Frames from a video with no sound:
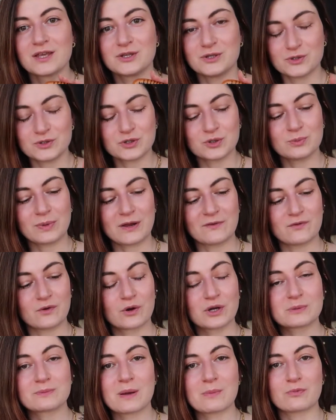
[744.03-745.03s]
YouTube I
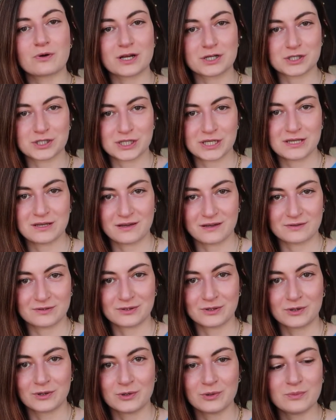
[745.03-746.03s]
forgot my brush here at
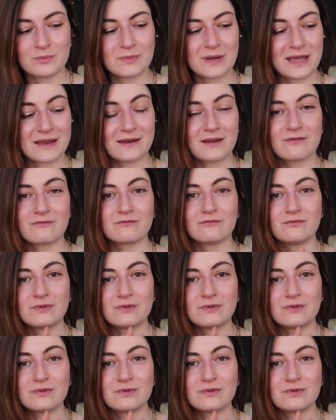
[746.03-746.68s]
home and I